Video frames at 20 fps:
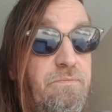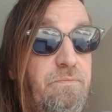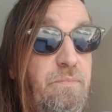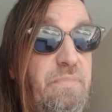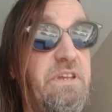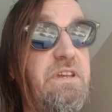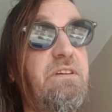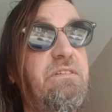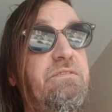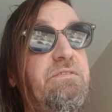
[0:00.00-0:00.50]

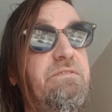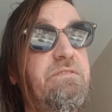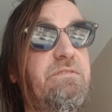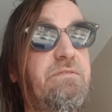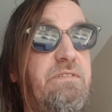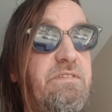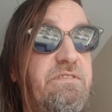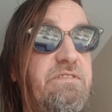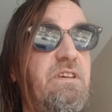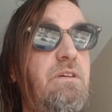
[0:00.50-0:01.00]
because
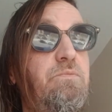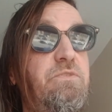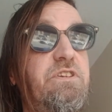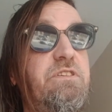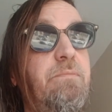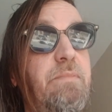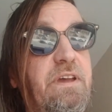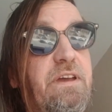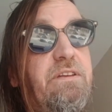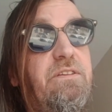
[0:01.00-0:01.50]
the
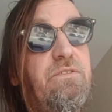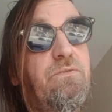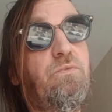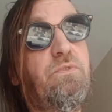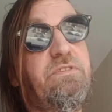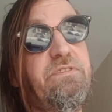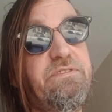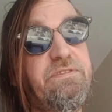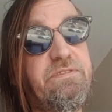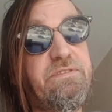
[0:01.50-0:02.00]
subject matter
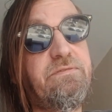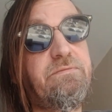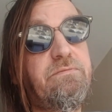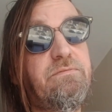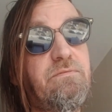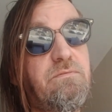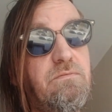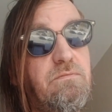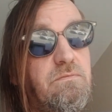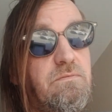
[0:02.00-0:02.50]
was
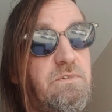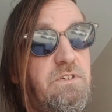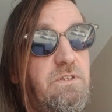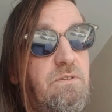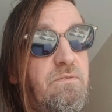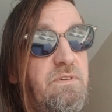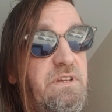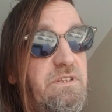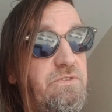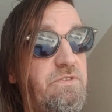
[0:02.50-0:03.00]

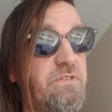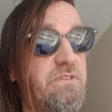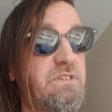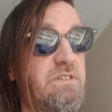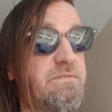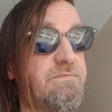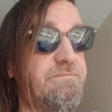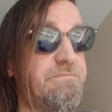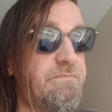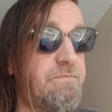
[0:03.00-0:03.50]
interesting.